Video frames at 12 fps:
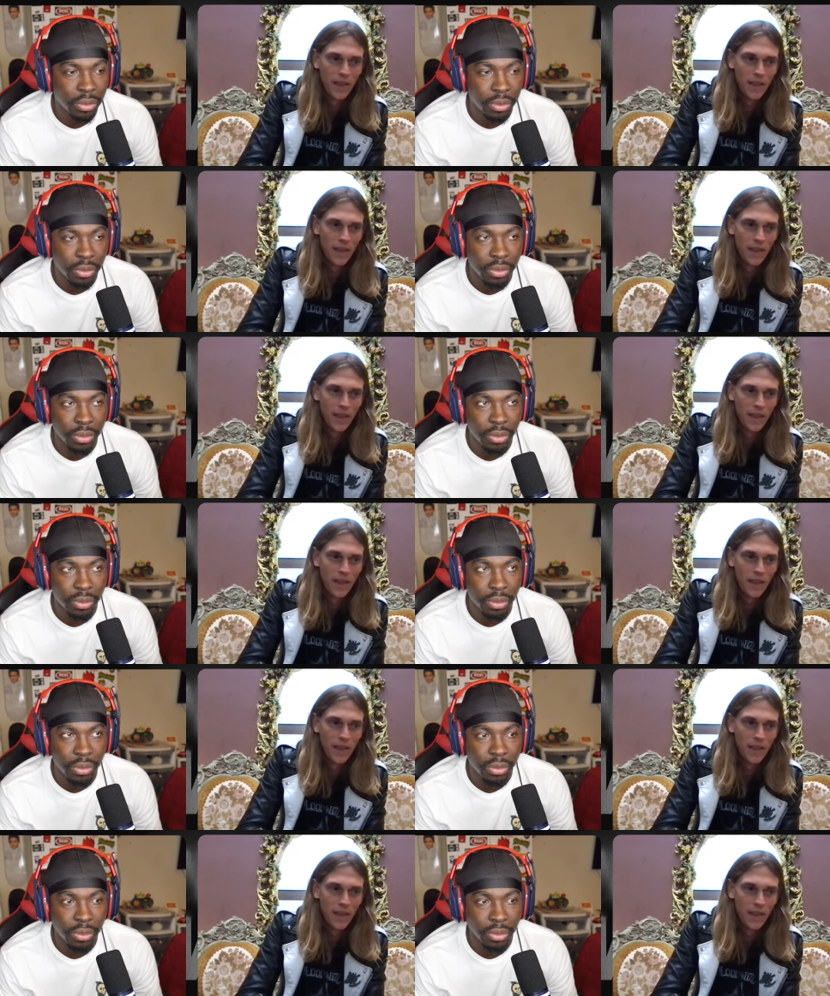Speaker 1: it's like, I
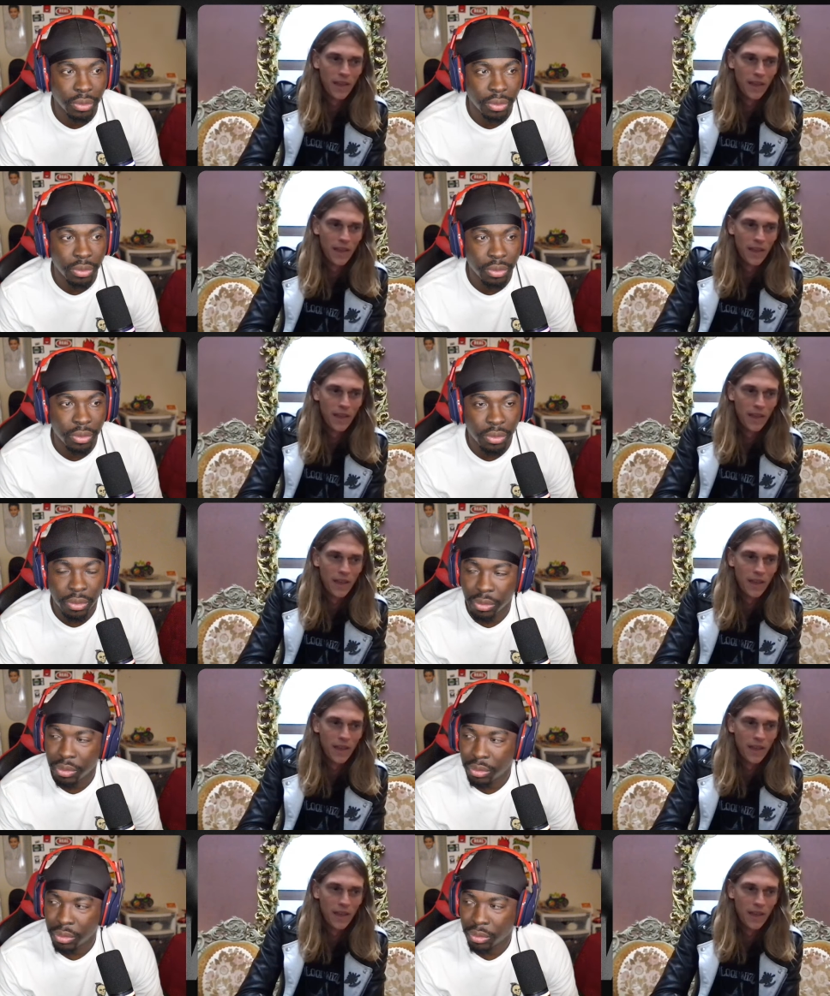don't know how to deal
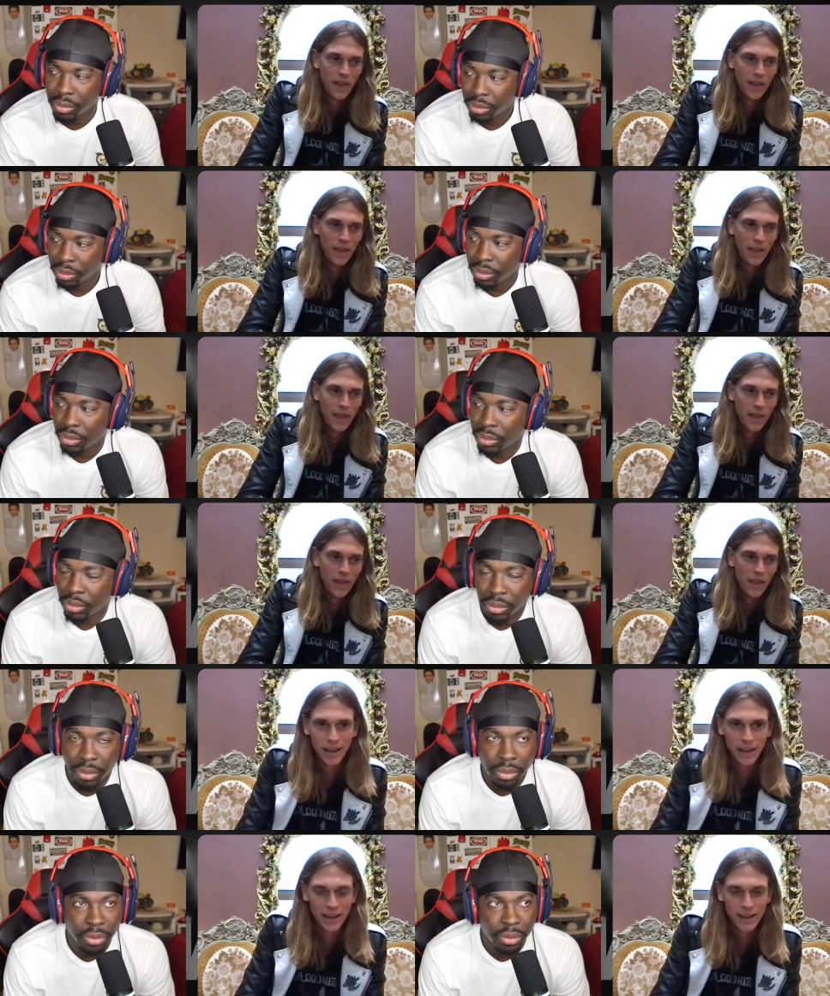with these like suits.
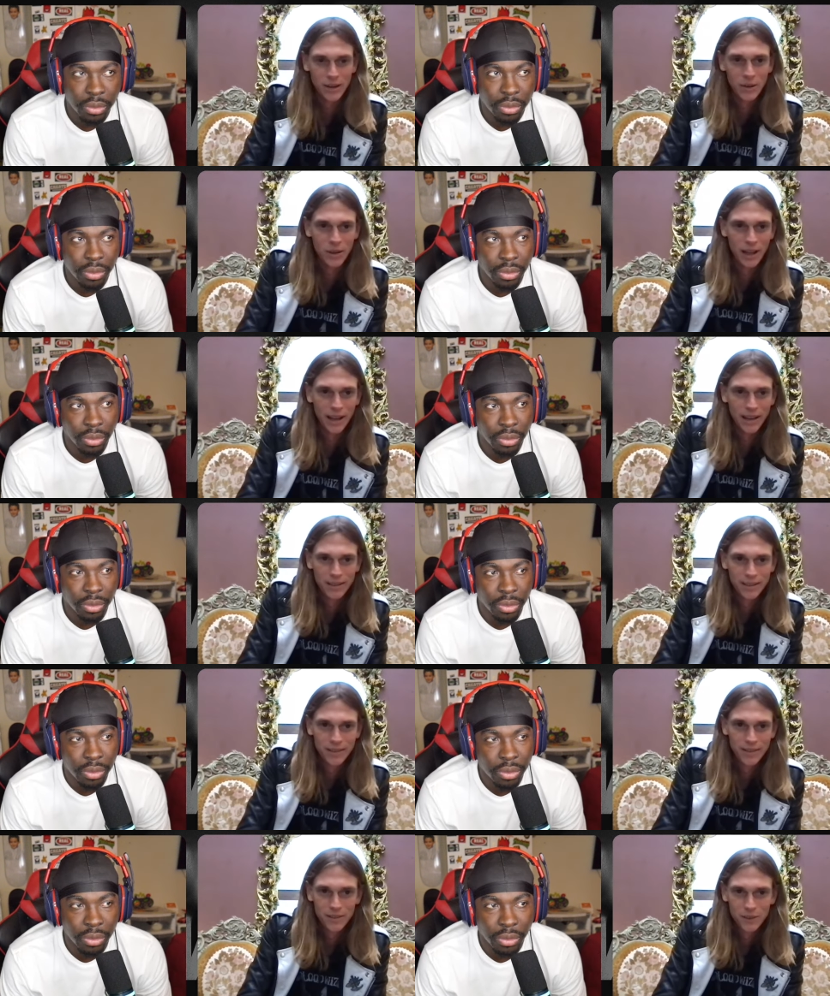Like I do like
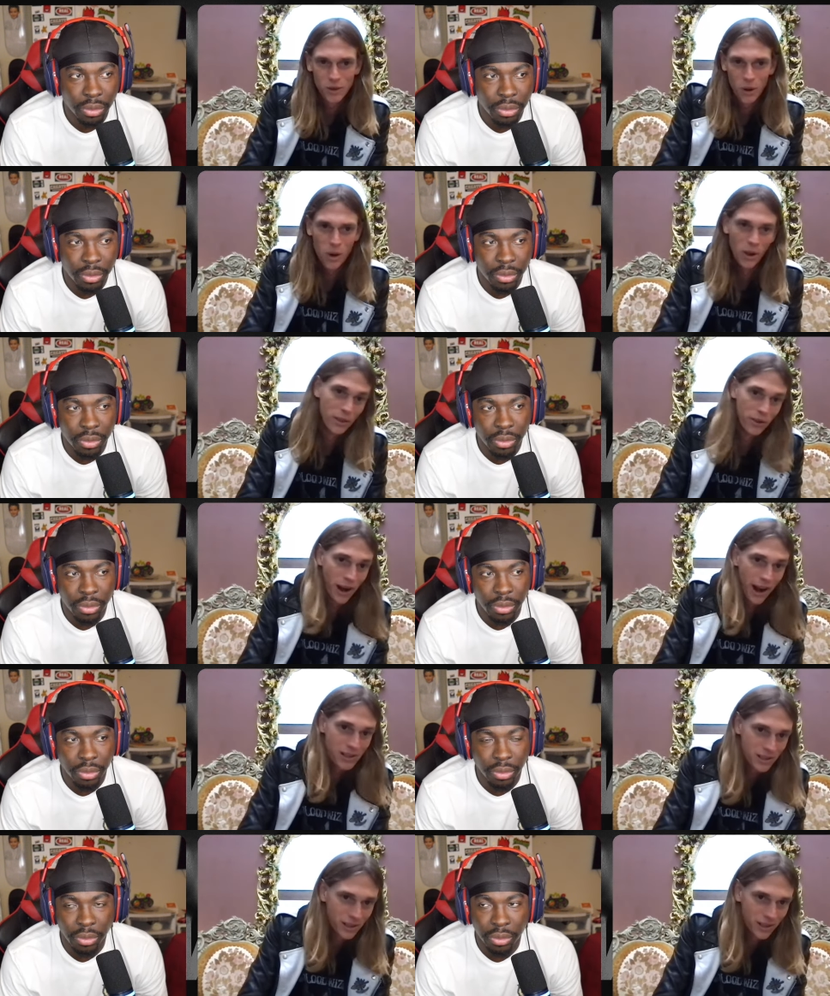Cole at
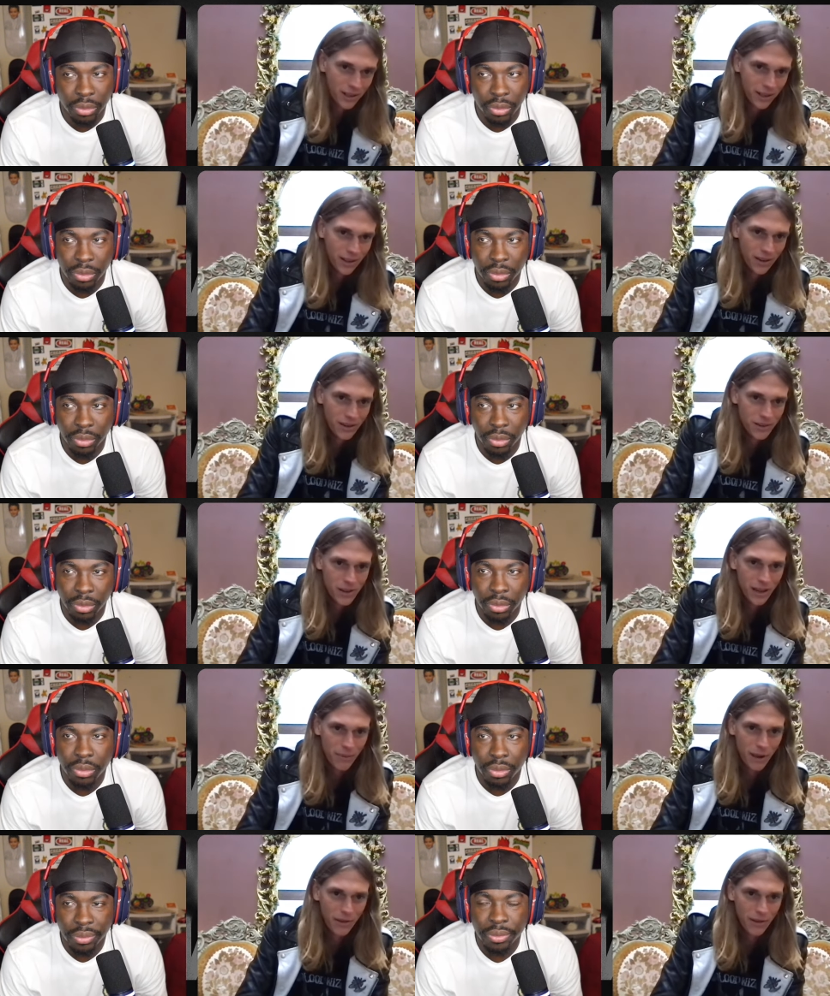Thrasher, you know, who's
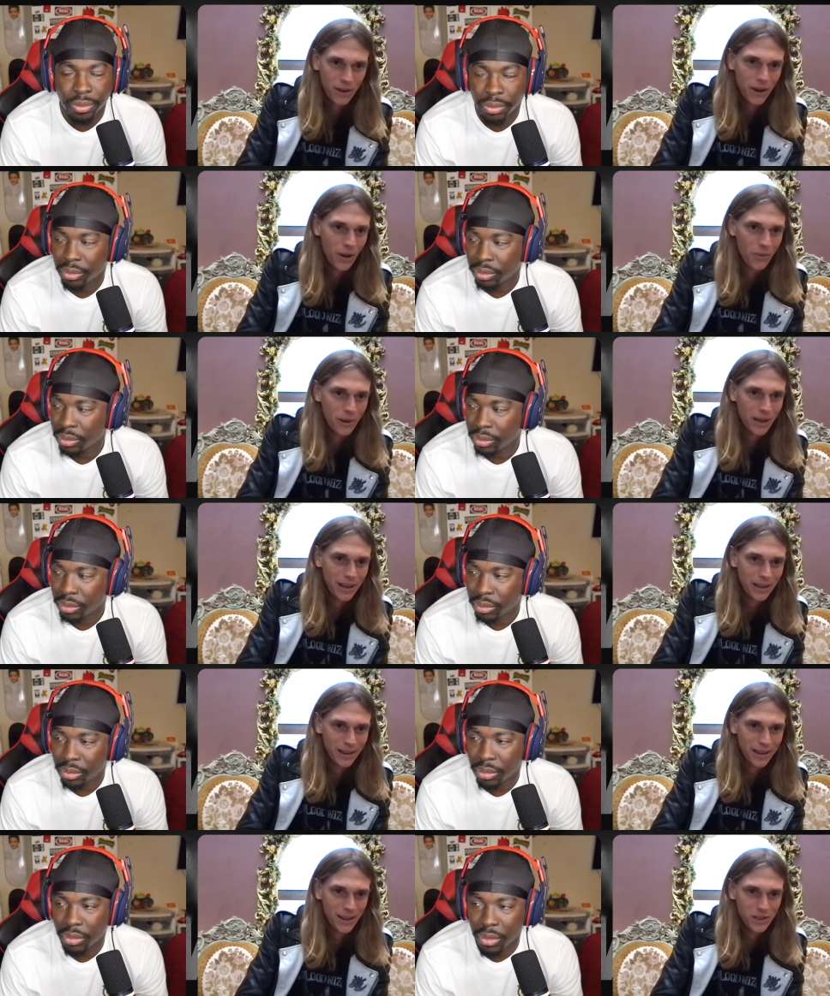like my good homie,
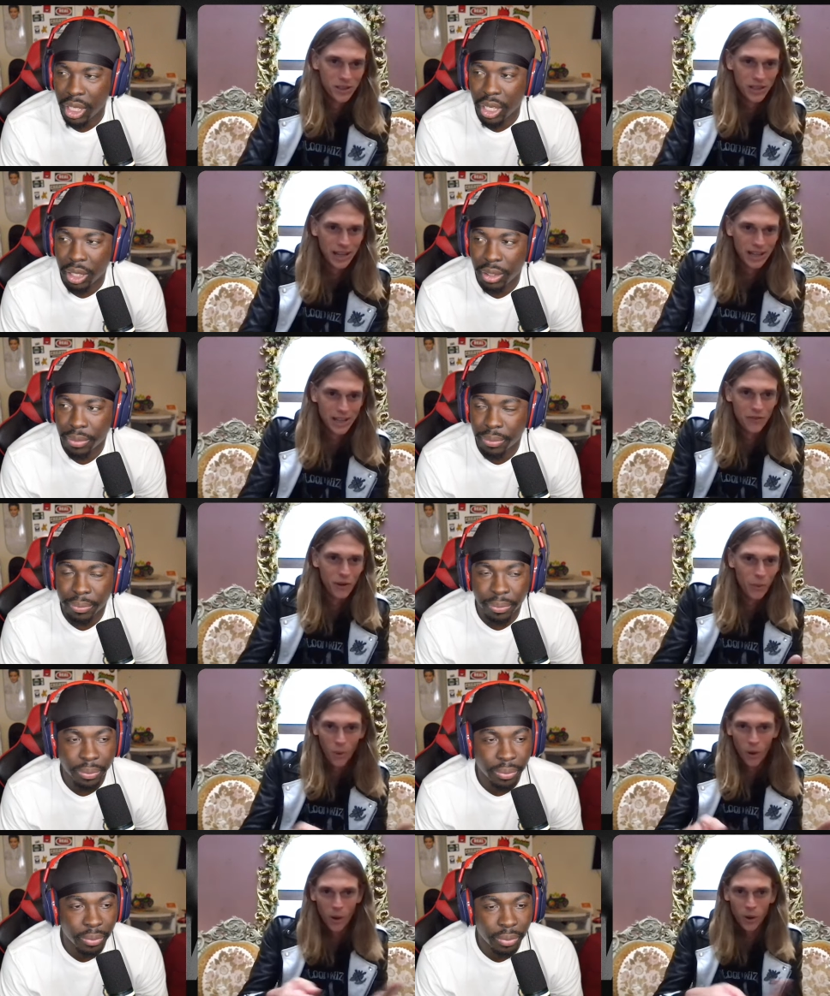you know, it's just like a
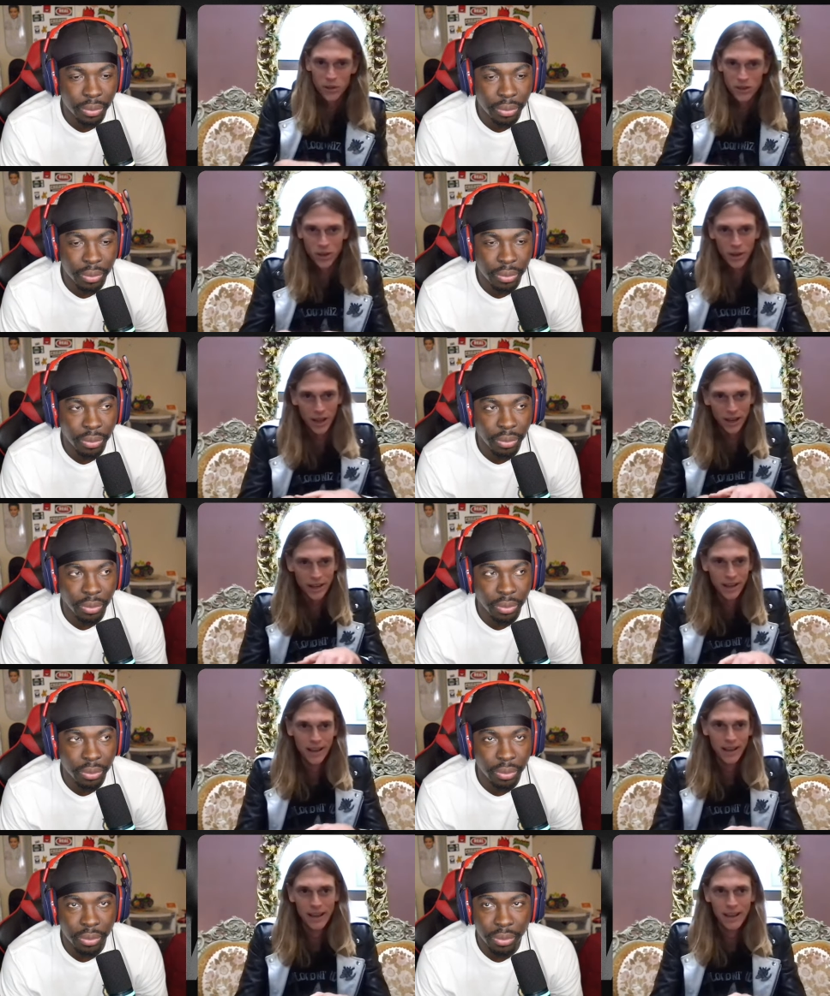different world. So like
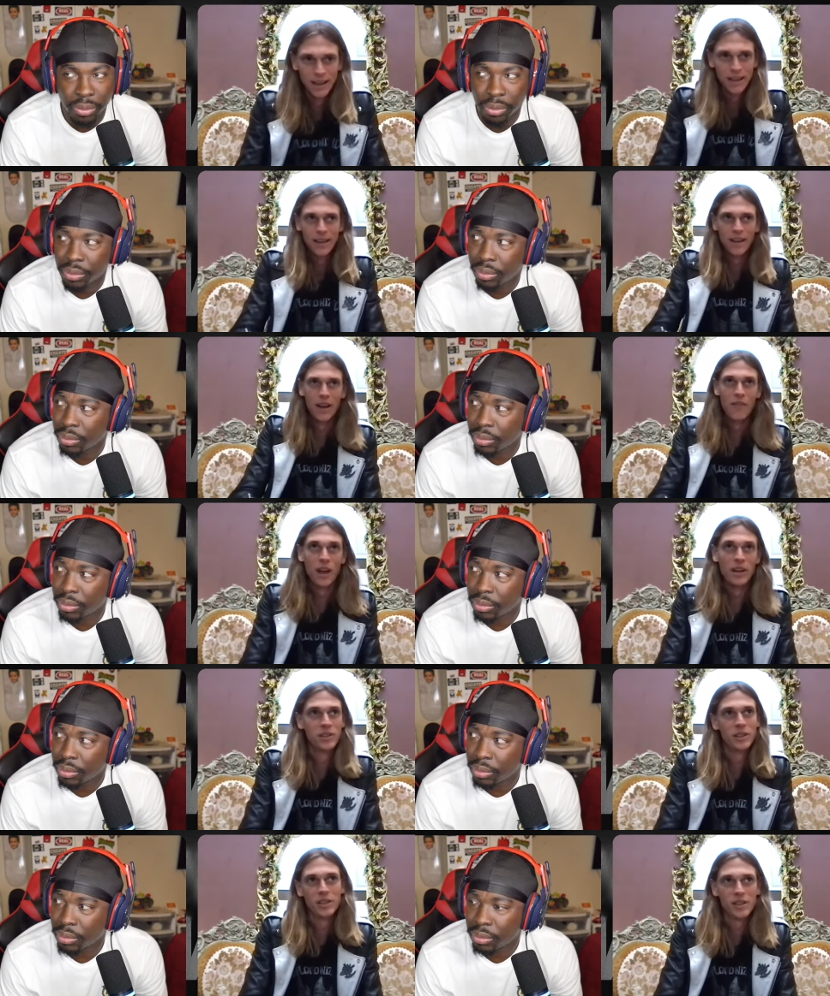
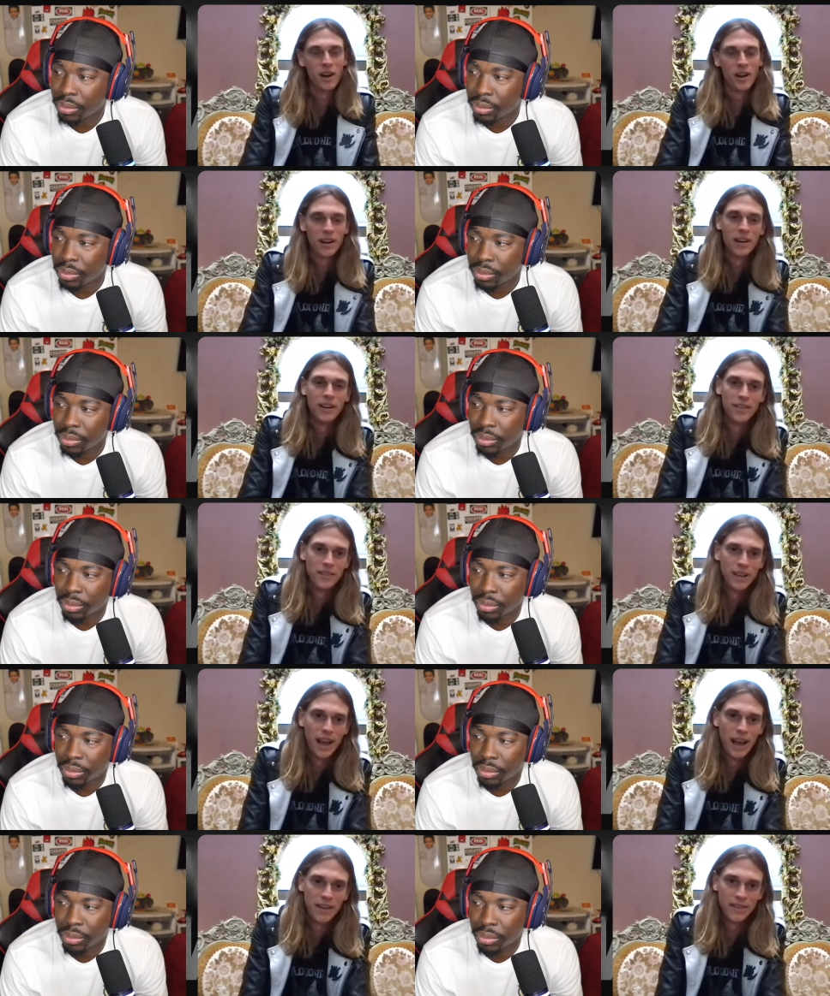eventually started
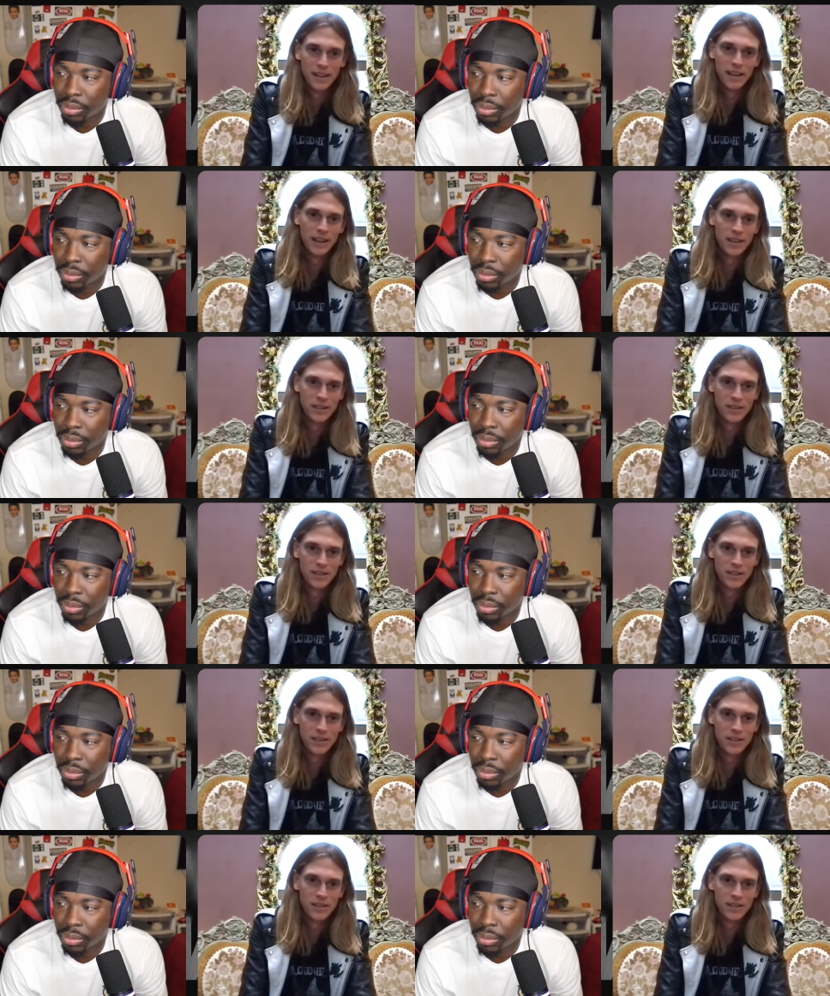to,